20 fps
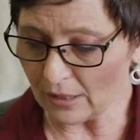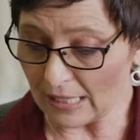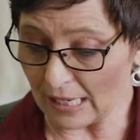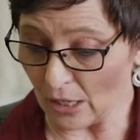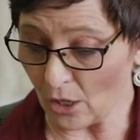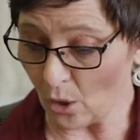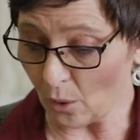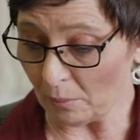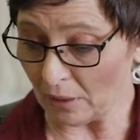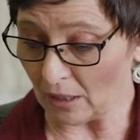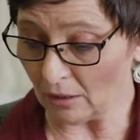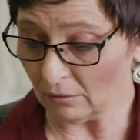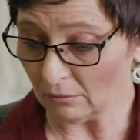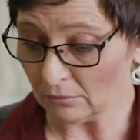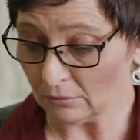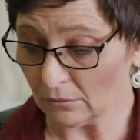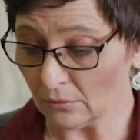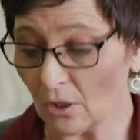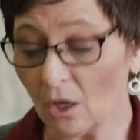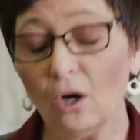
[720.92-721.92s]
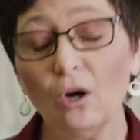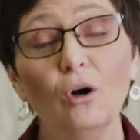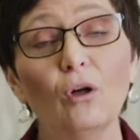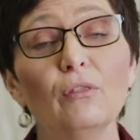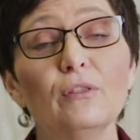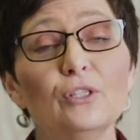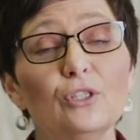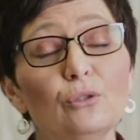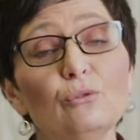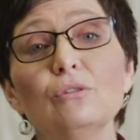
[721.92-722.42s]
Naomi, all
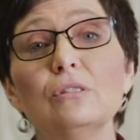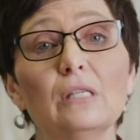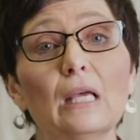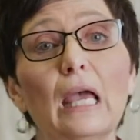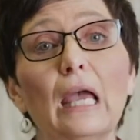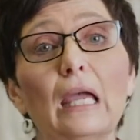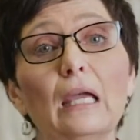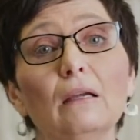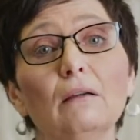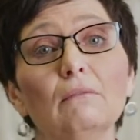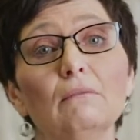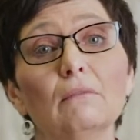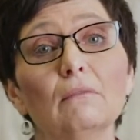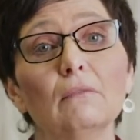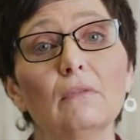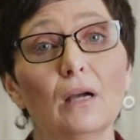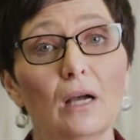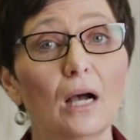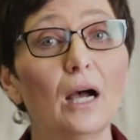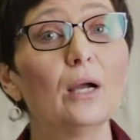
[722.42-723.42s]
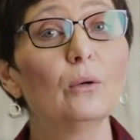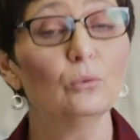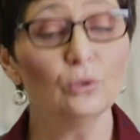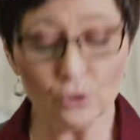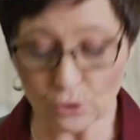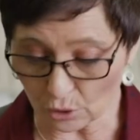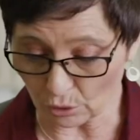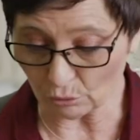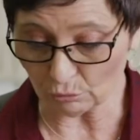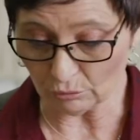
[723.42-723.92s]
that you say, I will
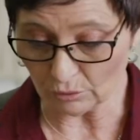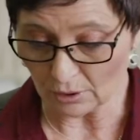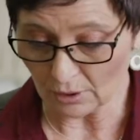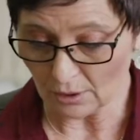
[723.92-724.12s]
do.